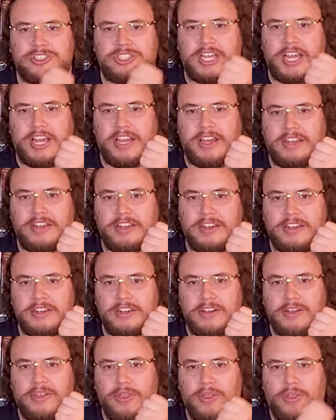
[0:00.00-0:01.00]
said
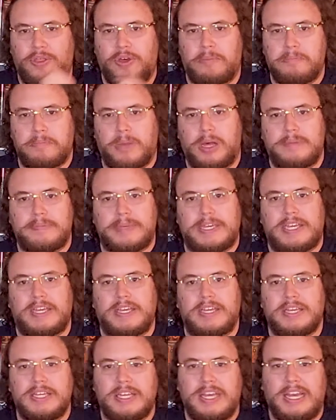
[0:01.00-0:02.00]
The
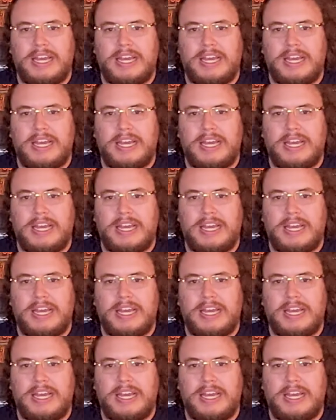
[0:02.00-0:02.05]
Mummy.